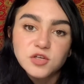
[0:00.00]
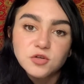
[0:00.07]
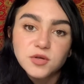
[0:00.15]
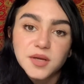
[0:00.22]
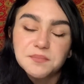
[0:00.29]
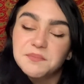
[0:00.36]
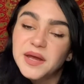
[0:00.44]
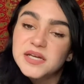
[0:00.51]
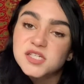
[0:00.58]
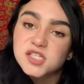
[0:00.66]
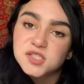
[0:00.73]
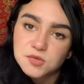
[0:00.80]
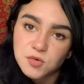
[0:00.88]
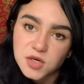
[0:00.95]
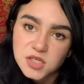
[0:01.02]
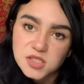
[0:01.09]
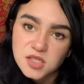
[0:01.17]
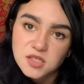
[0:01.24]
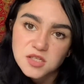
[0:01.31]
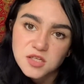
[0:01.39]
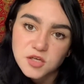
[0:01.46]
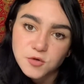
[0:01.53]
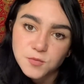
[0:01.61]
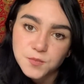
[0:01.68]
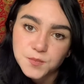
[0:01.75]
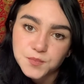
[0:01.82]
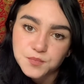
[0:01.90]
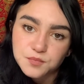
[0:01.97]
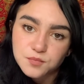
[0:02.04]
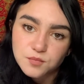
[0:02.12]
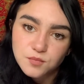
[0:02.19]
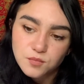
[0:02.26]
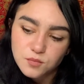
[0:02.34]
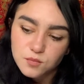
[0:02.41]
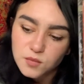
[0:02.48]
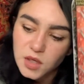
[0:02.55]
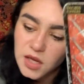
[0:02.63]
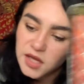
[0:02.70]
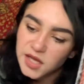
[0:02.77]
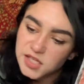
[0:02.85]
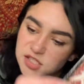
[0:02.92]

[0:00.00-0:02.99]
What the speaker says: and mentally what it did to you. It's